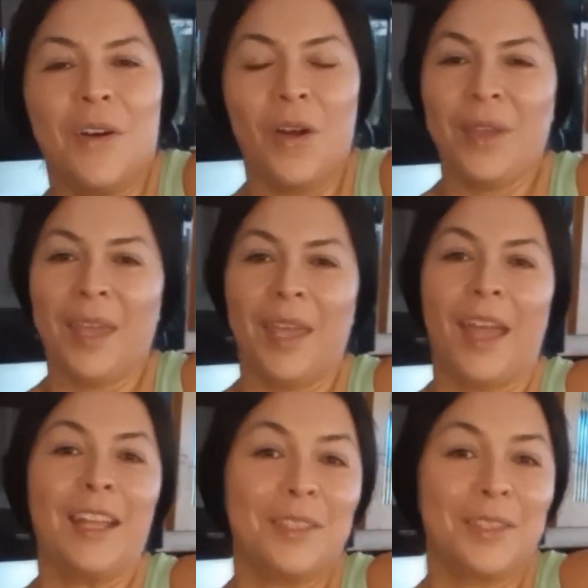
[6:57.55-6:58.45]
Okay,
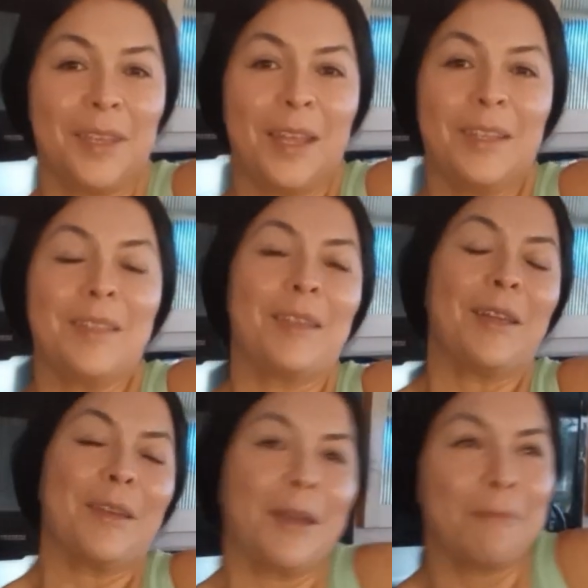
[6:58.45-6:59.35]
I see, I didn't think
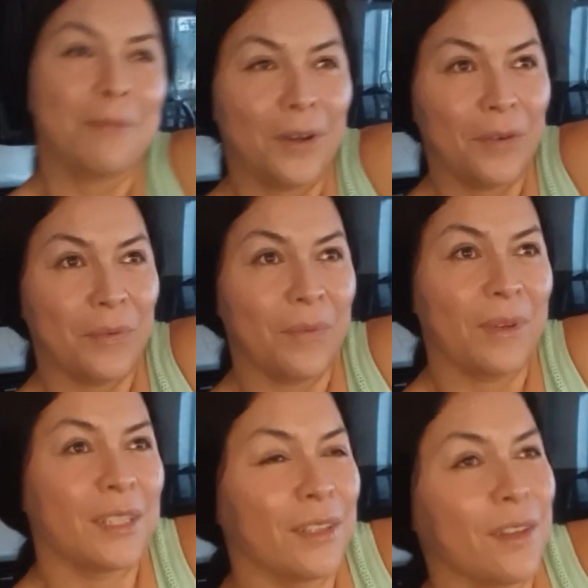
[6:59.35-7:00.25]
of that part.
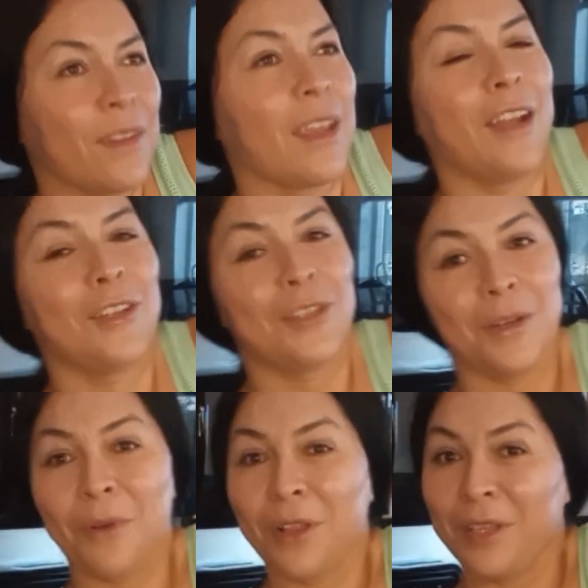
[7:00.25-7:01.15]
I should
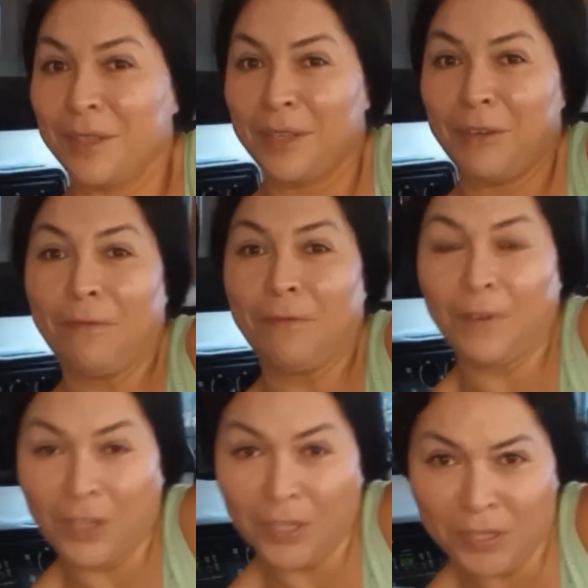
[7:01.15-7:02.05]
have probably did it
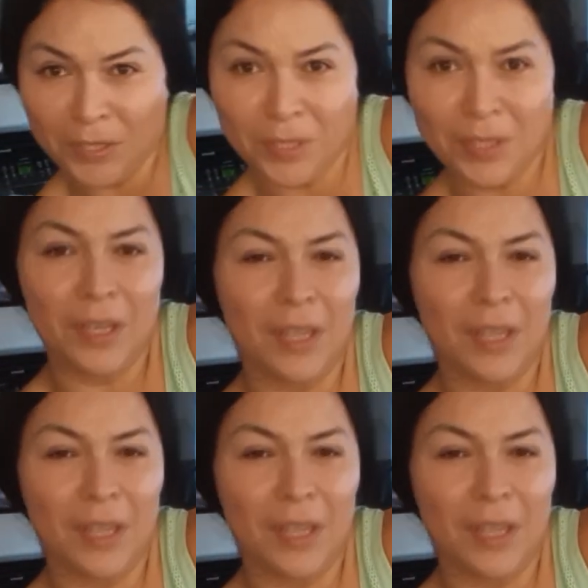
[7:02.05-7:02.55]
first.